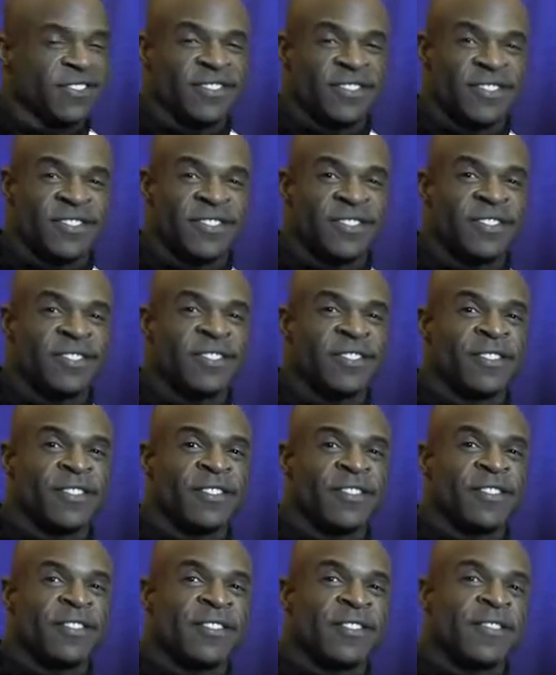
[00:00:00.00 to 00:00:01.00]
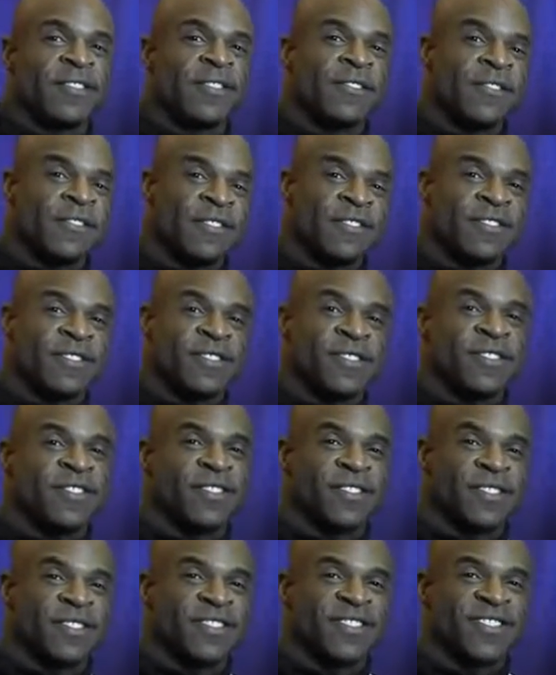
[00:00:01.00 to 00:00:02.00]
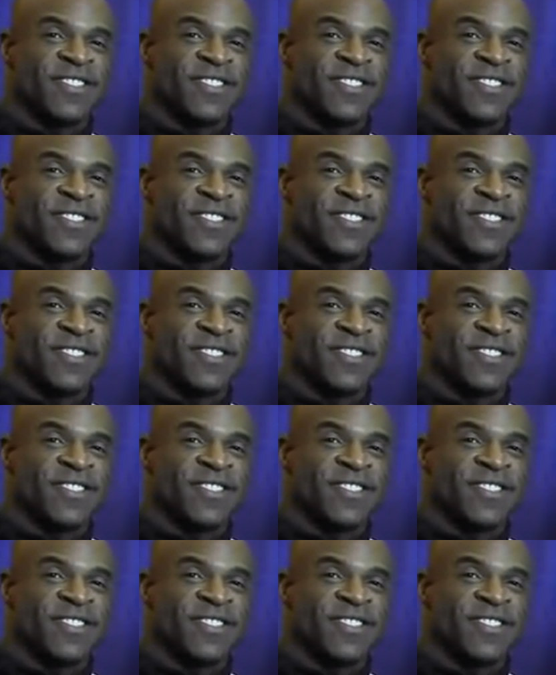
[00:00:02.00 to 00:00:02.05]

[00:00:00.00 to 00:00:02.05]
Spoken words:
[no speech]